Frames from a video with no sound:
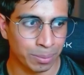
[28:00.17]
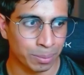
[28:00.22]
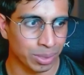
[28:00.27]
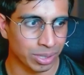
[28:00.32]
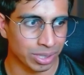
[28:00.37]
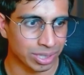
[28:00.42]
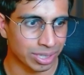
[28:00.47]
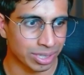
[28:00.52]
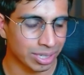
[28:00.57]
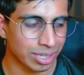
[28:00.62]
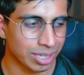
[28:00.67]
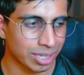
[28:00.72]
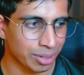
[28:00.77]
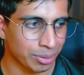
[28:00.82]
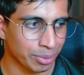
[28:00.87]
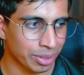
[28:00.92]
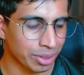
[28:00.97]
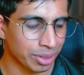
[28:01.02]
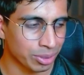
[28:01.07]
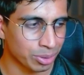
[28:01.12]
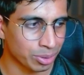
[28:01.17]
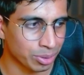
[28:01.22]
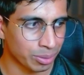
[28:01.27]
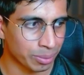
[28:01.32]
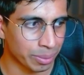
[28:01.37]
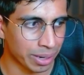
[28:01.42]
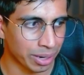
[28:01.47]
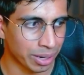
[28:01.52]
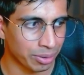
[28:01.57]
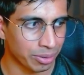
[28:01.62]
personally i went through
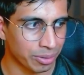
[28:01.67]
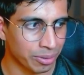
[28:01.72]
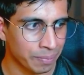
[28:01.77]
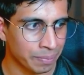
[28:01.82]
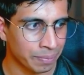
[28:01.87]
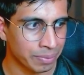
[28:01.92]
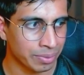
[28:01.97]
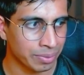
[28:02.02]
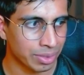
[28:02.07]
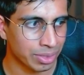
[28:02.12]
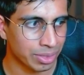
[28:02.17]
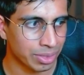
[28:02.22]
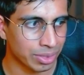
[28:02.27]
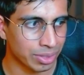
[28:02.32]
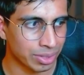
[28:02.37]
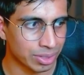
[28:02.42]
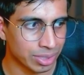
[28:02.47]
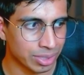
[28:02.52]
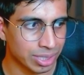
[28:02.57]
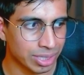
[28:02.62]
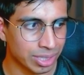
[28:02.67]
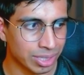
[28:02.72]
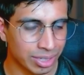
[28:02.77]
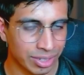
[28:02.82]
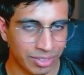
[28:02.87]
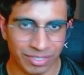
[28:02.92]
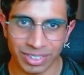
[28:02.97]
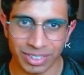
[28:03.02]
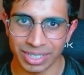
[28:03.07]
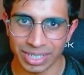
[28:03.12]
about 30
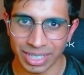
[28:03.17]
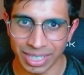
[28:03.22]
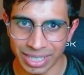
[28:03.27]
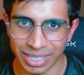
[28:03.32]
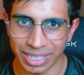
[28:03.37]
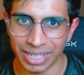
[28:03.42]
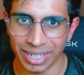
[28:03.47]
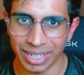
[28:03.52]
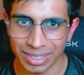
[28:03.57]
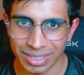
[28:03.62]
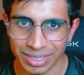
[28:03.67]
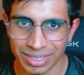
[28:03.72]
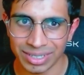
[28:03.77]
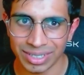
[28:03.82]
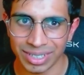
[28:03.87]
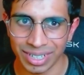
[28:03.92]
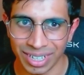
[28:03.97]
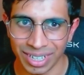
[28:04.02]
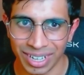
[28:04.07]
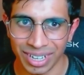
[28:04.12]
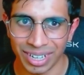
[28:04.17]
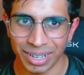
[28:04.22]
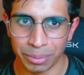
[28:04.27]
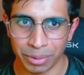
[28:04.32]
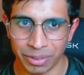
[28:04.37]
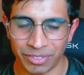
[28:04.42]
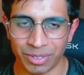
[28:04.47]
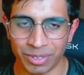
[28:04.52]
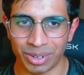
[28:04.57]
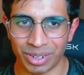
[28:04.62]
different ideas
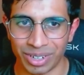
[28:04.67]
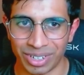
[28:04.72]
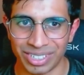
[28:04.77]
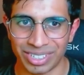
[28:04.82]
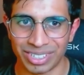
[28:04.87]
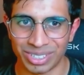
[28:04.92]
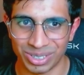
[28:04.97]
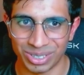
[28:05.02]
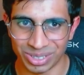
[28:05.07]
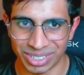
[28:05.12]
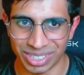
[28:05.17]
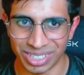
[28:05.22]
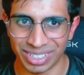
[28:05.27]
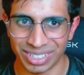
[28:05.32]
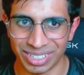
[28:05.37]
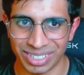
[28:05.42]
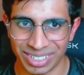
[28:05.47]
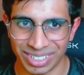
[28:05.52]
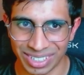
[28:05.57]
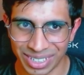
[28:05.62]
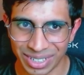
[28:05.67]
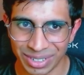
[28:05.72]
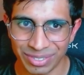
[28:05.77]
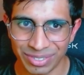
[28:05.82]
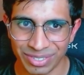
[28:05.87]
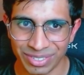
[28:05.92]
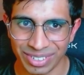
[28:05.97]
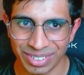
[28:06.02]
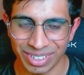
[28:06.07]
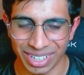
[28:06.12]
before choosing
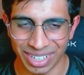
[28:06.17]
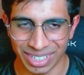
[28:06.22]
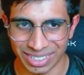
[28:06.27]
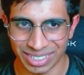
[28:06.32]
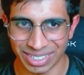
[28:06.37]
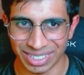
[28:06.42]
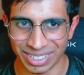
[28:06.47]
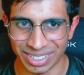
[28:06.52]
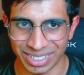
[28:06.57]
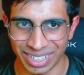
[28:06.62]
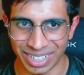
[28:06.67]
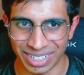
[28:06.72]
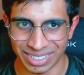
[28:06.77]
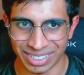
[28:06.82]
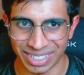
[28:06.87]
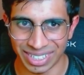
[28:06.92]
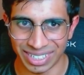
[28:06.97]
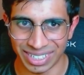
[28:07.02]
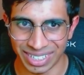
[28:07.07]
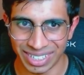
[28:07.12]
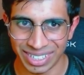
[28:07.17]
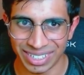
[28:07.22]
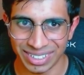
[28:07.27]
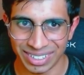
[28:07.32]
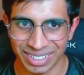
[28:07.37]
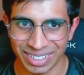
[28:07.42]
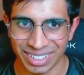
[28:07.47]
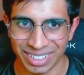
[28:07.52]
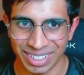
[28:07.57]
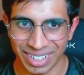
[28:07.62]
cleve as a as an
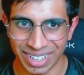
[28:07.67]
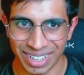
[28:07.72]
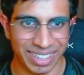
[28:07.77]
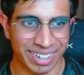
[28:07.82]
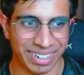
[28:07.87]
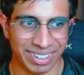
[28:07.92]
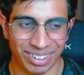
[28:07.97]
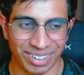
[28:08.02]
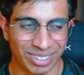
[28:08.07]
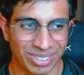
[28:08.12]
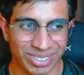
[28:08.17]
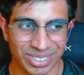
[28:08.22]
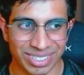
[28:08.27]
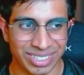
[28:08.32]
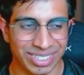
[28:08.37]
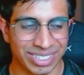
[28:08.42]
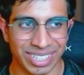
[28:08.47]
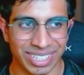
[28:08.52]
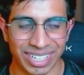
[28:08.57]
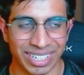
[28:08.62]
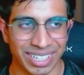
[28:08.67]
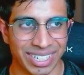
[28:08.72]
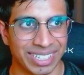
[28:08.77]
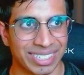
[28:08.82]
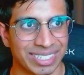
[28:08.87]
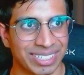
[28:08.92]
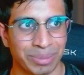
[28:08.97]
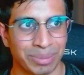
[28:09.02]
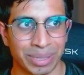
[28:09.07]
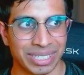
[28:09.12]
idea and all those 30
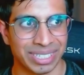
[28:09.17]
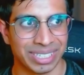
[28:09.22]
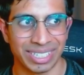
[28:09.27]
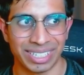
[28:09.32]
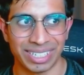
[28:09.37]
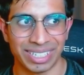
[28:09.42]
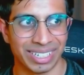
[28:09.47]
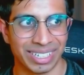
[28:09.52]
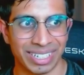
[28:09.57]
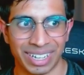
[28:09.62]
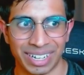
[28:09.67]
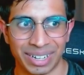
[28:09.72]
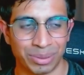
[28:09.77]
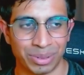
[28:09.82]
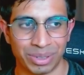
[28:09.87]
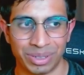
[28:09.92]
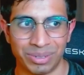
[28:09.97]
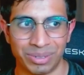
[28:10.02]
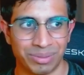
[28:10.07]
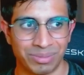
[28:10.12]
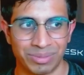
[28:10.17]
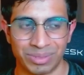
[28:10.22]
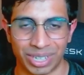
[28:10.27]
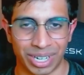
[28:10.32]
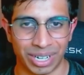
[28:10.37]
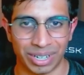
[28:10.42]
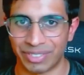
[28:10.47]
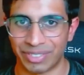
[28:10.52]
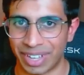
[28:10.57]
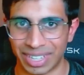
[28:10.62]
ideas basically i would
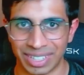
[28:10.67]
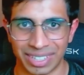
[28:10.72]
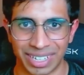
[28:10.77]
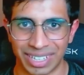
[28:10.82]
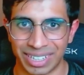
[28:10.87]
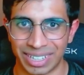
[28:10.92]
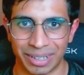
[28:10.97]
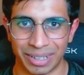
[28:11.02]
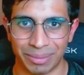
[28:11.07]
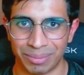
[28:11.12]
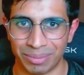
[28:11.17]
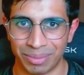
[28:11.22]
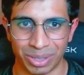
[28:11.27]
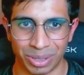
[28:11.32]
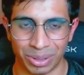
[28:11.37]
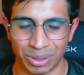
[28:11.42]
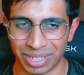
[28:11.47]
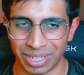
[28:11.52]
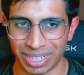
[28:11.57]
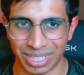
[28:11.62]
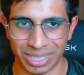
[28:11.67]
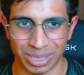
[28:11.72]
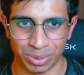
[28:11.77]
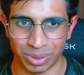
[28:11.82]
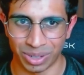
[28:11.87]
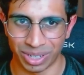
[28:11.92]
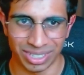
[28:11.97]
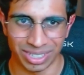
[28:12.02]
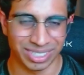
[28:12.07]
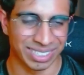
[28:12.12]
try to validate them throw it against
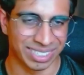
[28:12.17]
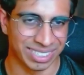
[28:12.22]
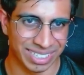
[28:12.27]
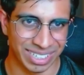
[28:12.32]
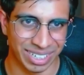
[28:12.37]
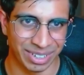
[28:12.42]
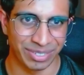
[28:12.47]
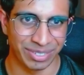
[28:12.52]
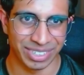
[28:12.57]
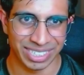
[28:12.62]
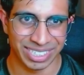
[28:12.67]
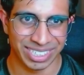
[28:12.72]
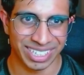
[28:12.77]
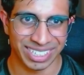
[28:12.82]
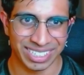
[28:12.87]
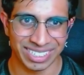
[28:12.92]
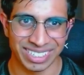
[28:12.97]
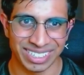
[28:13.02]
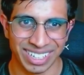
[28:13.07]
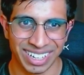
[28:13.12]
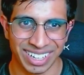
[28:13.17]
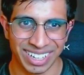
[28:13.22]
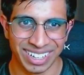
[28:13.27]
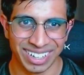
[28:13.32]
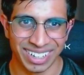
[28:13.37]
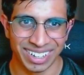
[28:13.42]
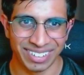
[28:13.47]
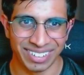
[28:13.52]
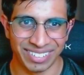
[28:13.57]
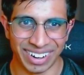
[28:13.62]
walls and see if it sticks
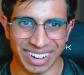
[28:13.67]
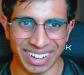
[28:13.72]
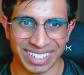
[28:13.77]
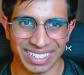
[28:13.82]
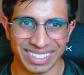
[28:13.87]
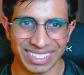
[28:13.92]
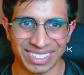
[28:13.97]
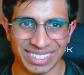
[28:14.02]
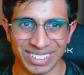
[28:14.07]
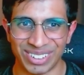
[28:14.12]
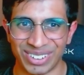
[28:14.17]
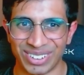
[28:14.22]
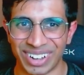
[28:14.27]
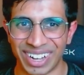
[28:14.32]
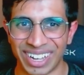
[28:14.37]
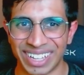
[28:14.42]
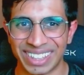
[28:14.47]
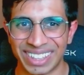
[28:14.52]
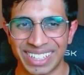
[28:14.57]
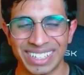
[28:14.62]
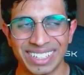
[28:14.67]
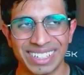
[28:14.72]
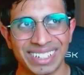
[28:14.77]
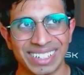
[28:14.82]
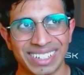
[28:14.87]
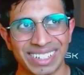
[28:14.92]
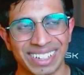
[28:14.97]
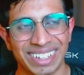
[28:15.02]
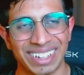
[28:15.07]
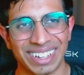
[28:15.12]
right so i
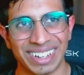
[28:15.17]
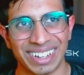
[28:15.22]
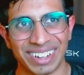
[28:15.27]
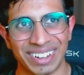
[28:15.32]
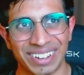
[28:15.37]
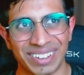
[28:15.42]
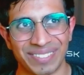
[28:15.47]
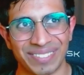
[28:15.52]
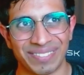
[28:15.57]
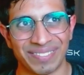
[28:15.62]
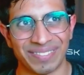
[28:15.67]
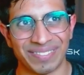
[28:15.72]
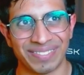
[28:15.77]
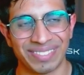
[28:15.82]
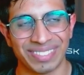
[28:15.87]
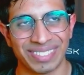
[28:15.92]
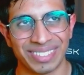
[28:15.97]
think um,